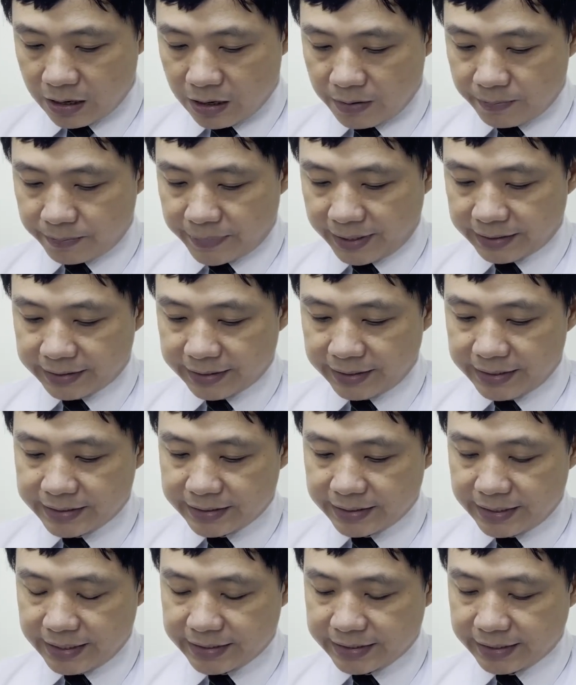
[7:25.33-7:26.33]
Practice
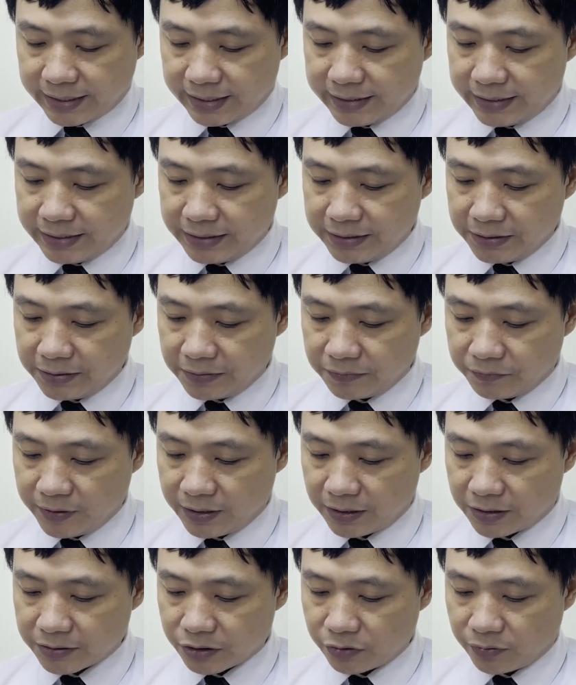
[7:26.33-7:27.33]
in scanning will
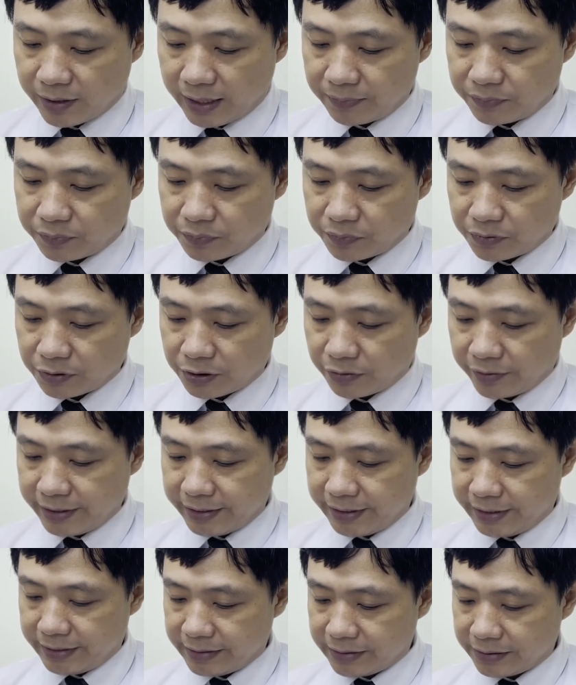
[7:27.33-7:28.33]
also help your
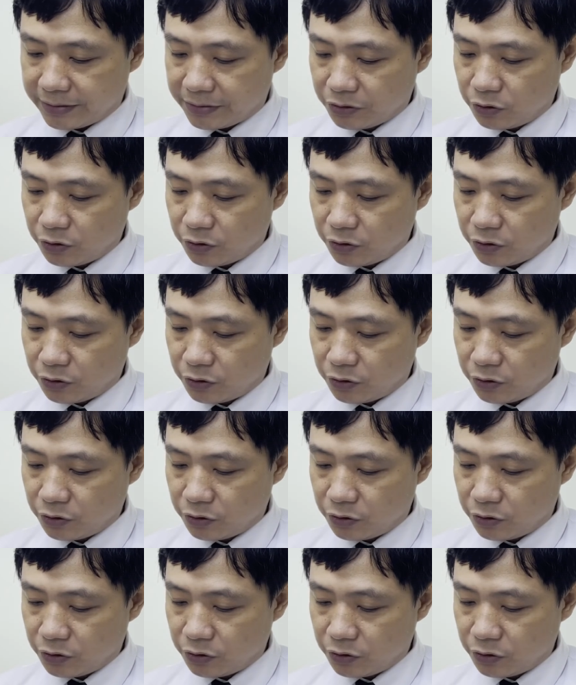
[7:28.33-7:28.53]
reading.